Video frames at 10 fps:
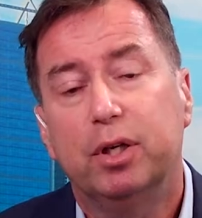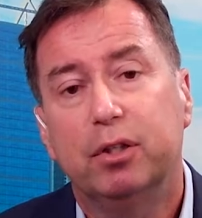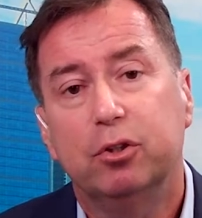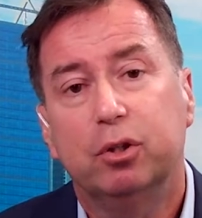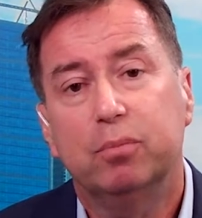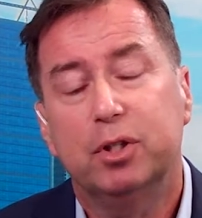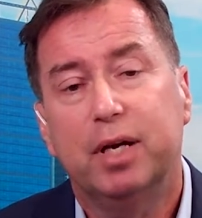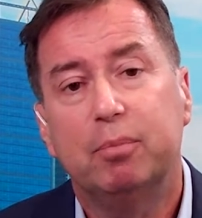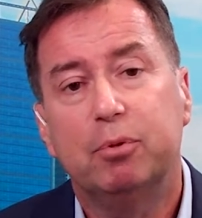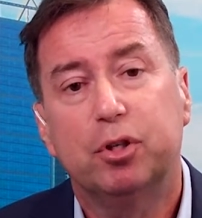at it in terms of
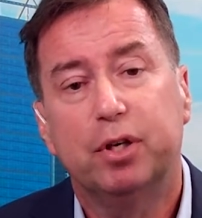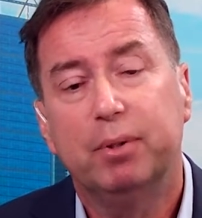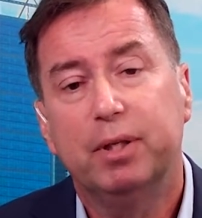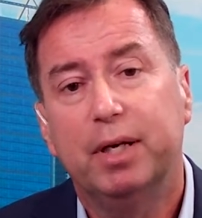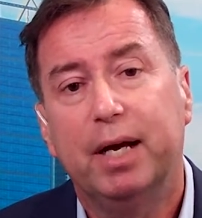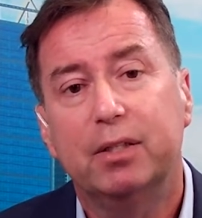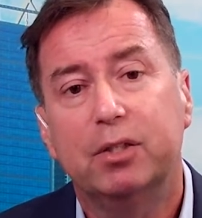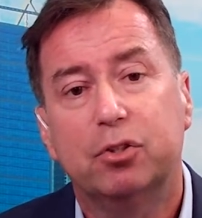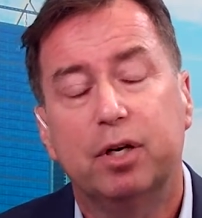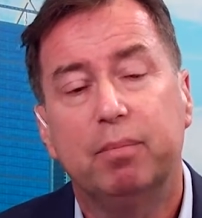the upstream and the
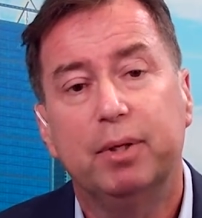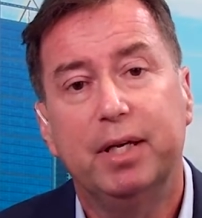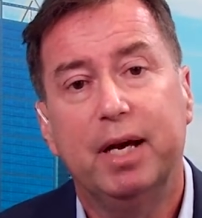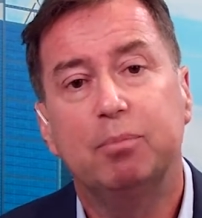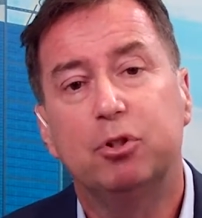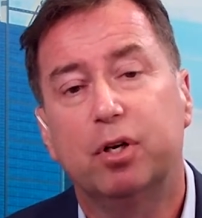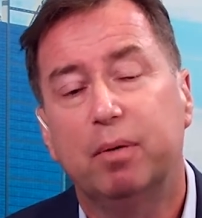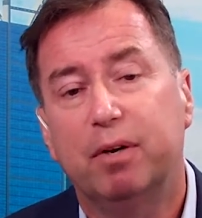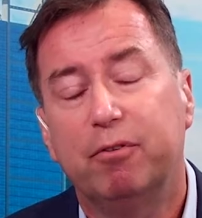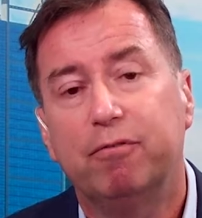downstream, and the
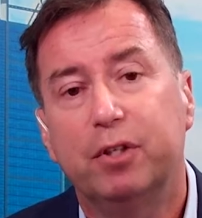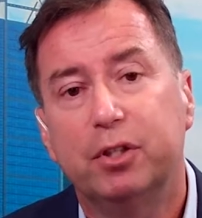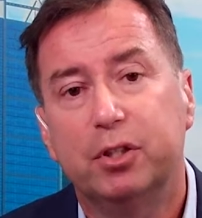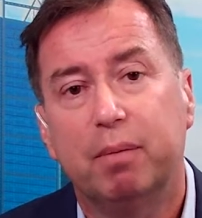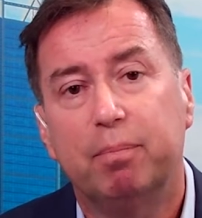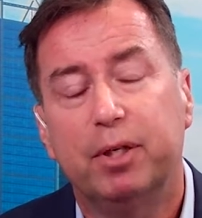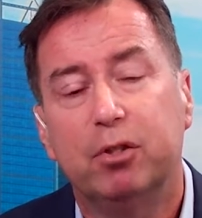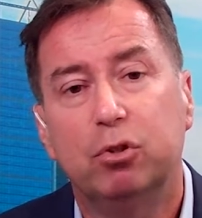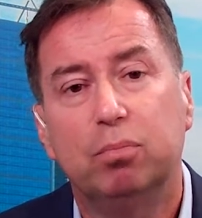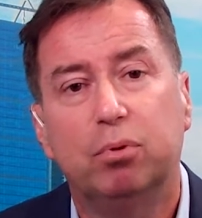upstream having finished that big
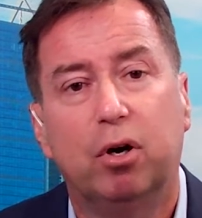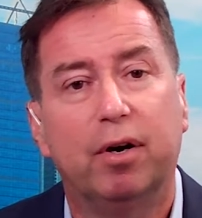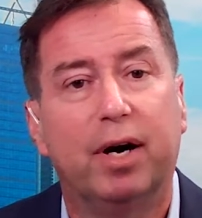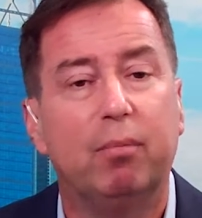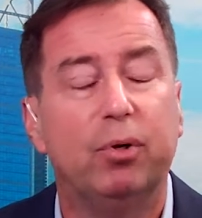drill program,